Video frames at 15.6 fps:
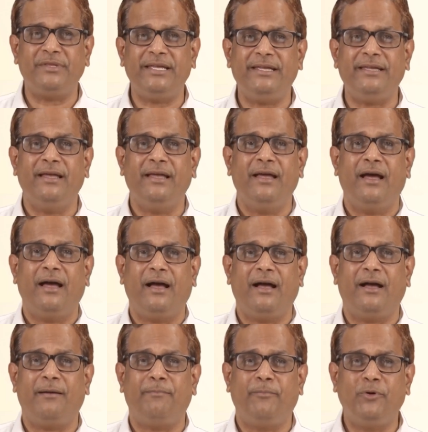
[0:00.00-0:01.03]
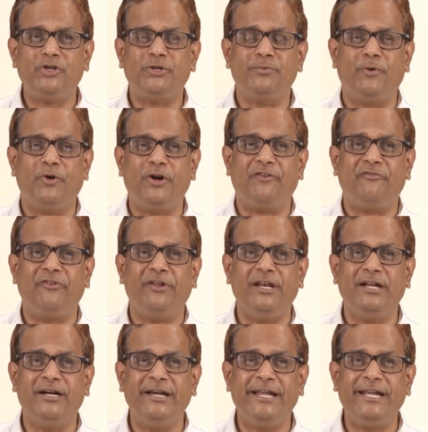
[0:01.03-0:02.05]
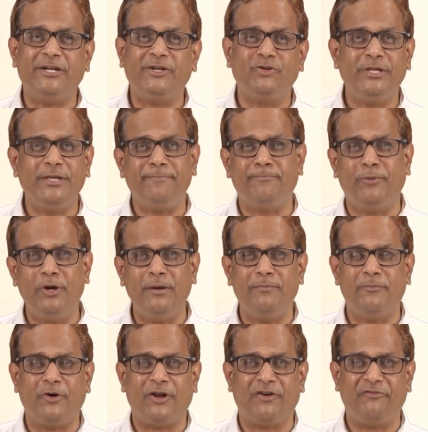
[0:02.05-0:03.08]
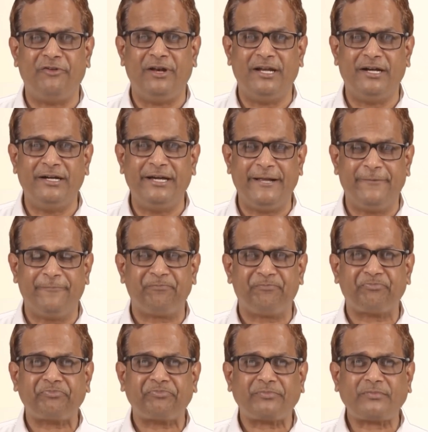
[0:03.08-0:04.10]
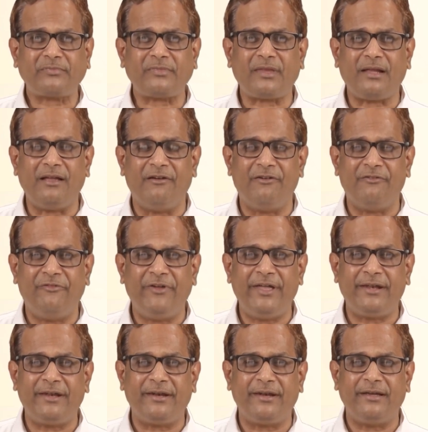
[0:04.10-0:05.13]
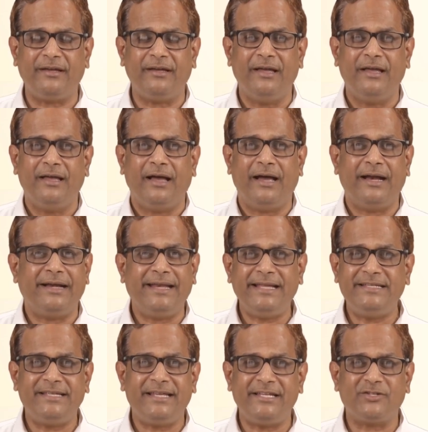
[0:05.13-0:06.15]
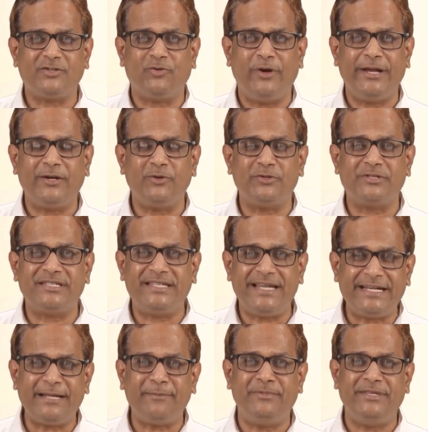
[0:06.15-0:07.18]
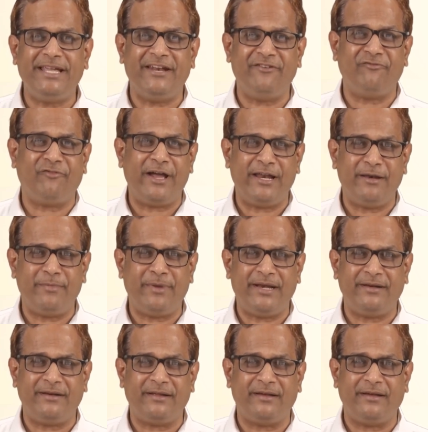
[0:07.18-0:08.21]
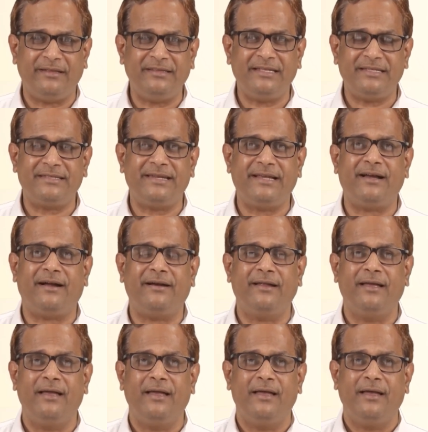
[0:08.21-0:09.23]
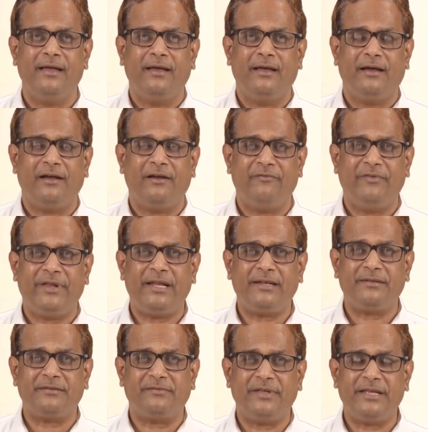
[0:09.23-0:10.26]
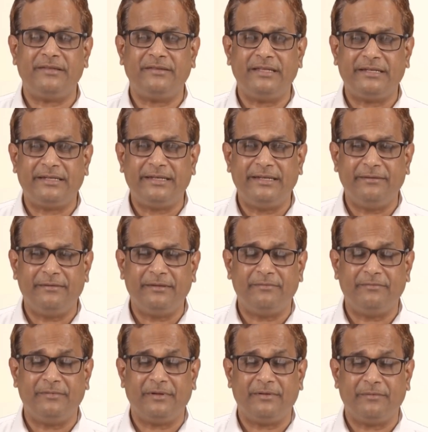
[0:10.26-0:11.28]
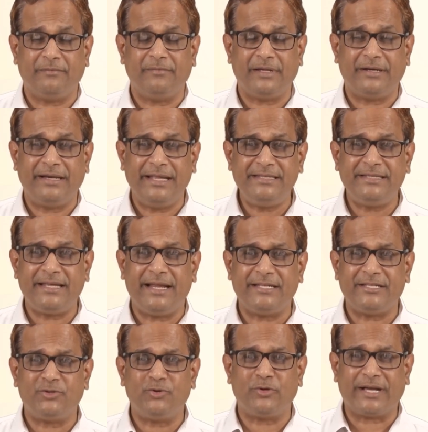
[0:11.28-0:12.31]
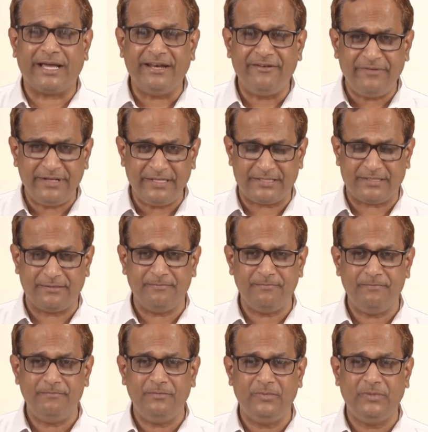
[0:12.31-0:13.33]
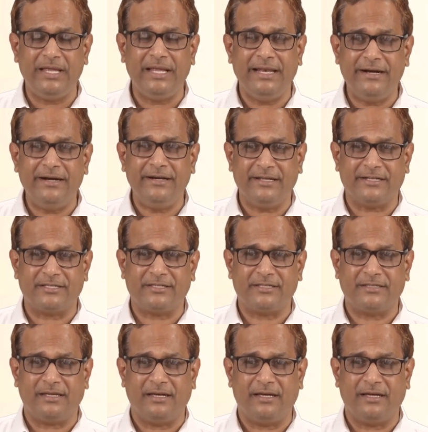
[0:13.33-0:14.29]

the push mode of a learning to the pull mode of a learning. Where a teacher is going to set up the environment in this regard, where the teacher has to convince the learners,